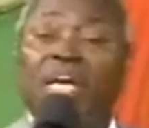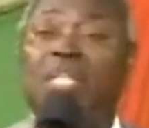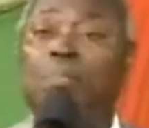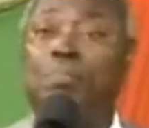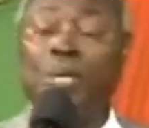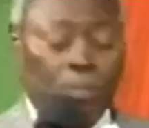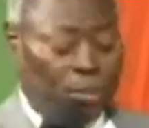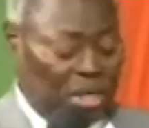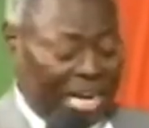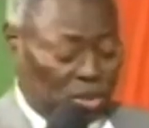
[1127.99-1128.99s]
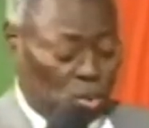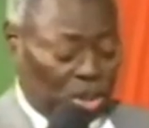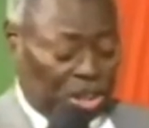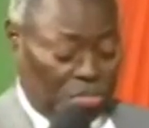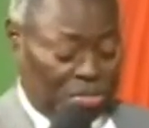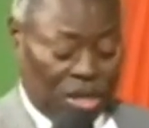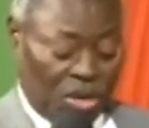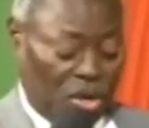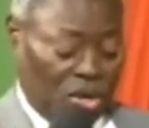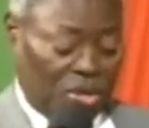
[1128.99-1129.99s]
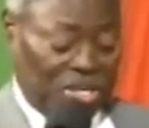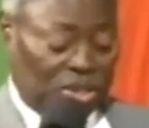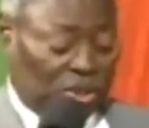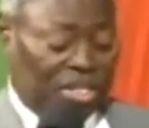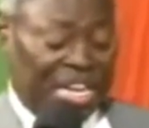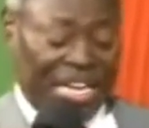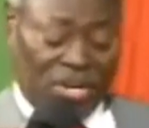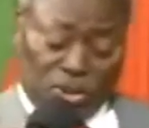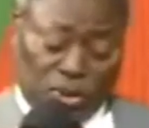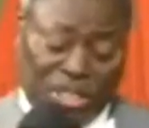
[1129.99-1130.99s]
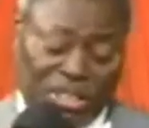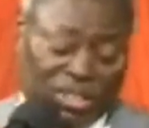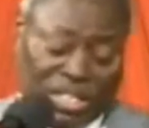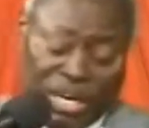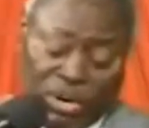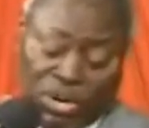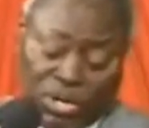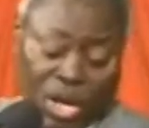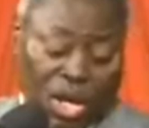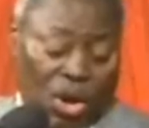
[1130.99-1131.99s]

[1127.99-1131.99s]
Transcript: The people that worship the Lord on his day, thus says the Lord,